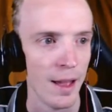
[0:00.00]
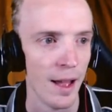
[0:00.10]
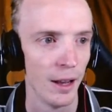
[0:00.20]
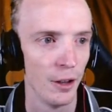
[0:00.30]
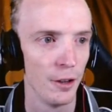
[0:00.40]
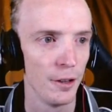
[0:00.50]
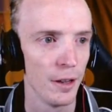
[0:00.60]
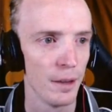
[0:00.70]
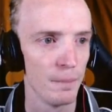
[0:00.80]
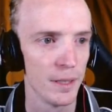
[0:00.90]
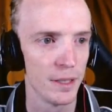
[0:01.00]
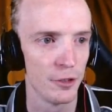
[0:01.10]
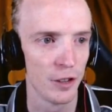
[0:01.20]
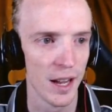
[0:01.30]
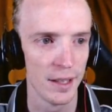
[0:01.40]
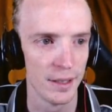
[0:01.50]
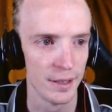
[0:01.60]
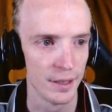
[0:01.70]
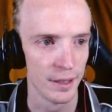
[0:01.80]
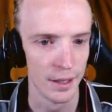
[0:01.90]
Hello, Mr.
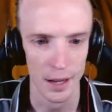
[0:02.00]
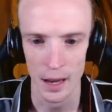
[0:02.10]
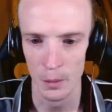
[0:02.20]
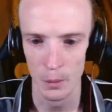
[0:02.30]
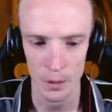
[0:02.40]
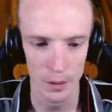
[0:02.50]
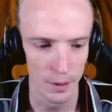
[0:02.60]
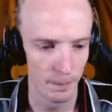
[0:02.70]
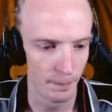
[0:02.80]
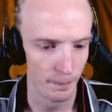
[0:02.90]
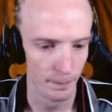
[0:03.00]
Draz, and welcome.